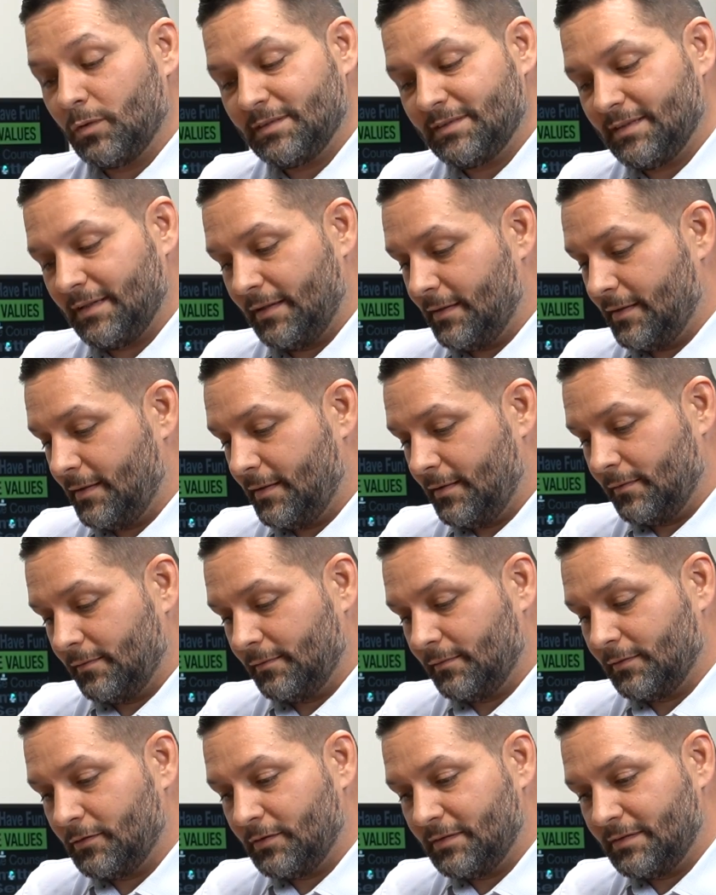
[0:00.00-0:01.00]
the ones that get
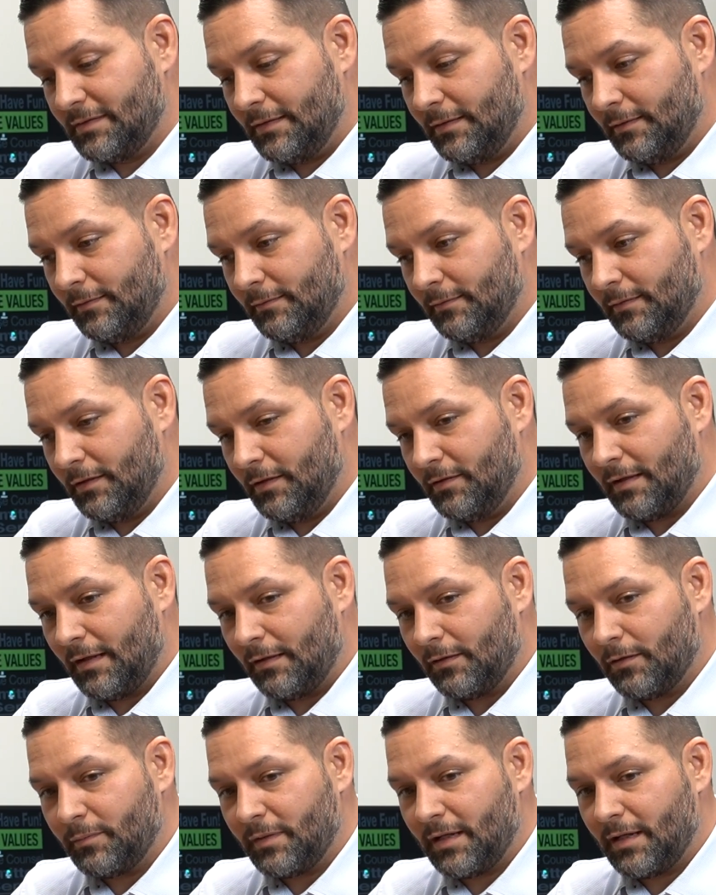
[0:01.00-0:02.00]
it, Christy, you
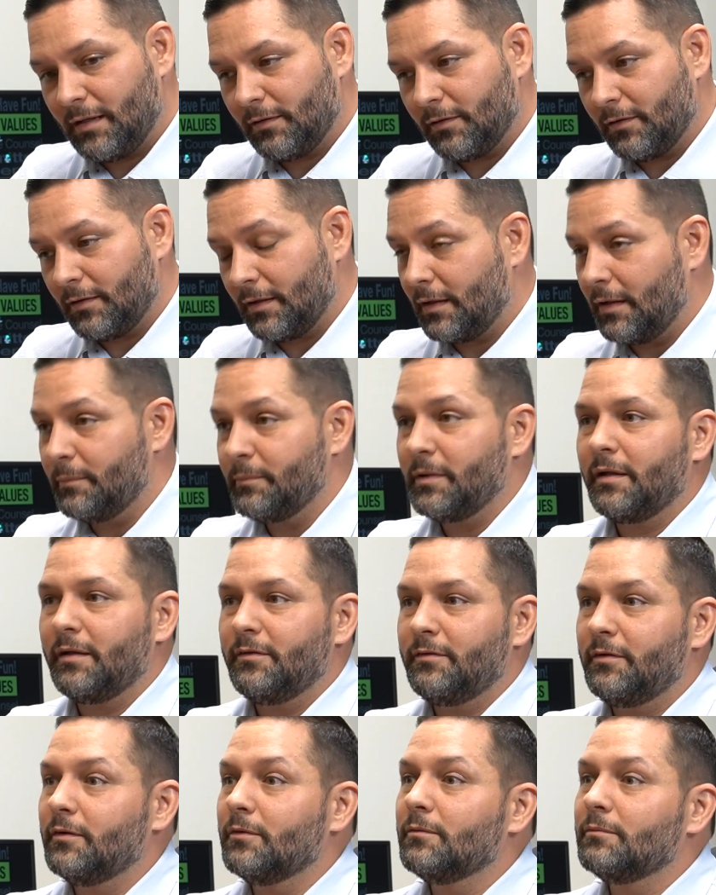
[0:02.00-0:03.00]
tell them that, and they're like, "I'm going
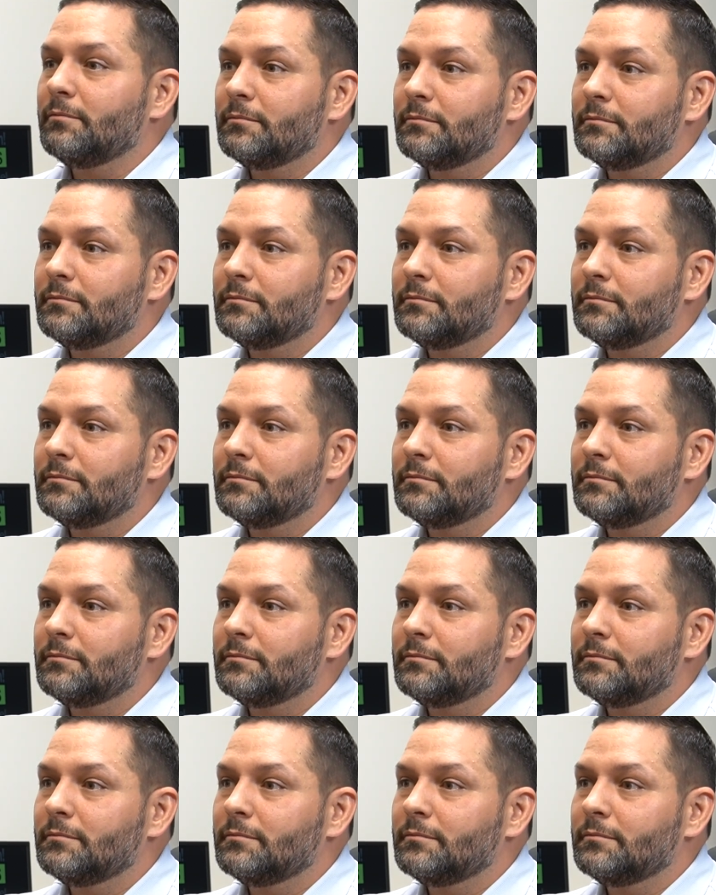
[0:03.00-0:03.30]
to get 2.